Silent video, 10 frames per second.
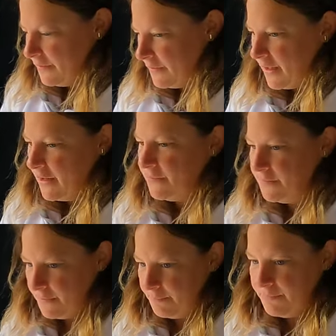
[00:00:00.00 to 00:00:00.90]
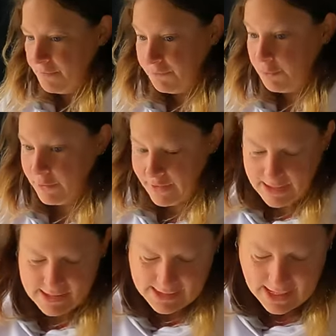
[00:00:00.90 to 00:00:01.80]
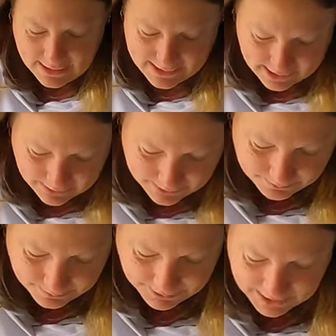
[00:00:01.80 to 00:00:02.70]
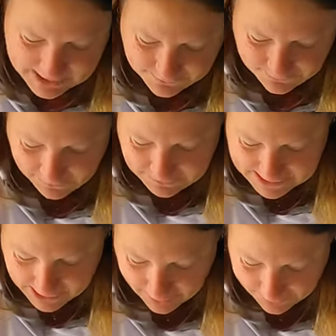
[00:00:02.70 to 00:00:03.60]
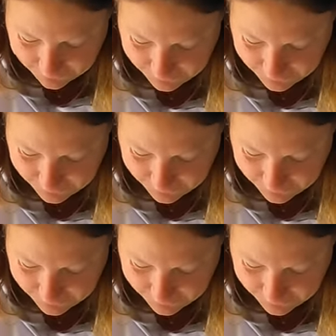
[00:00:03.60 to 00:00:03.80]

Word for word: The, the, the flooring is excellent, but it is a very tight